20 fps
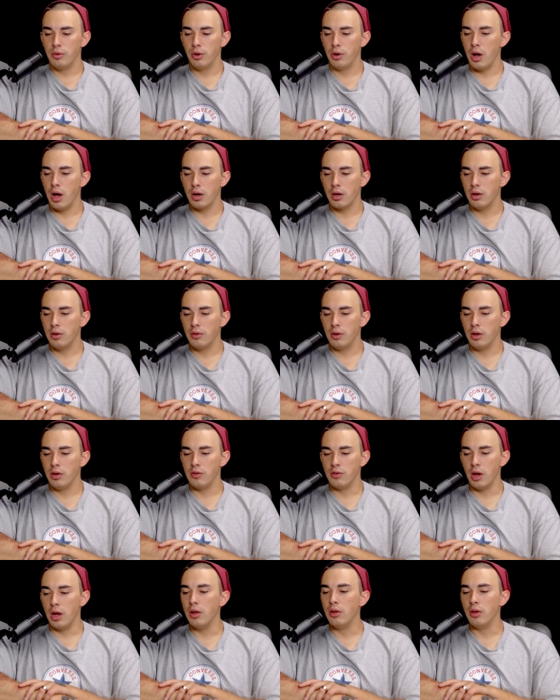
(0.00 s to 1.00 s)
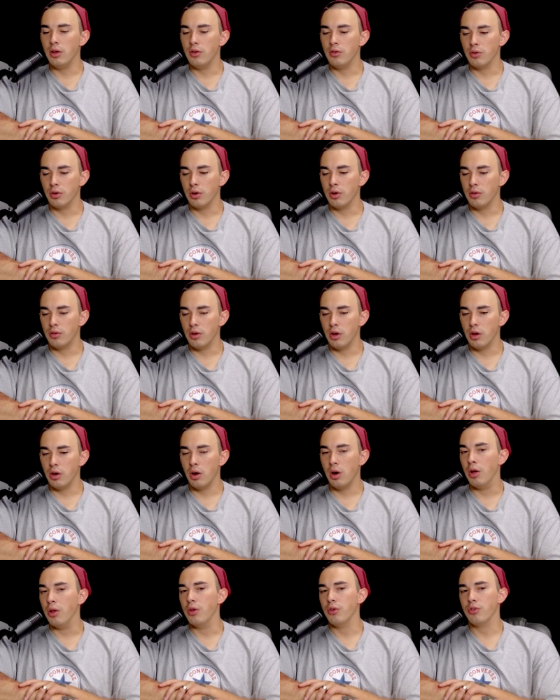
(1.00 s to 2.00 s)
they're not going to think it's aliens. They're going to think,
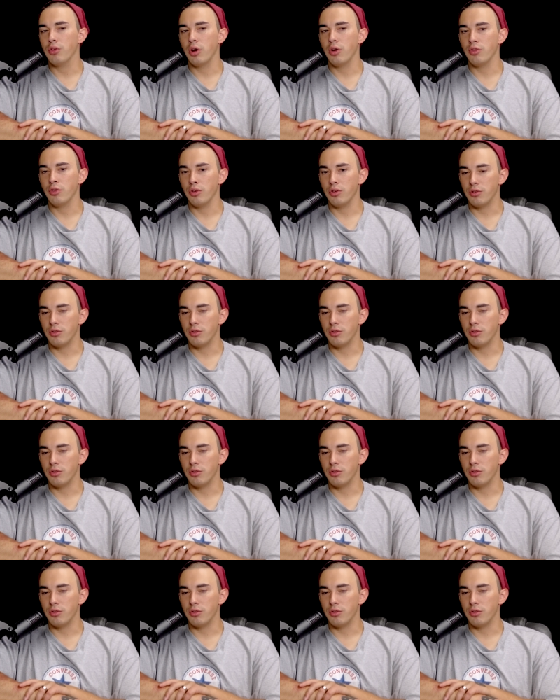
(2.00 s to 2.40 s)
oh, those are no,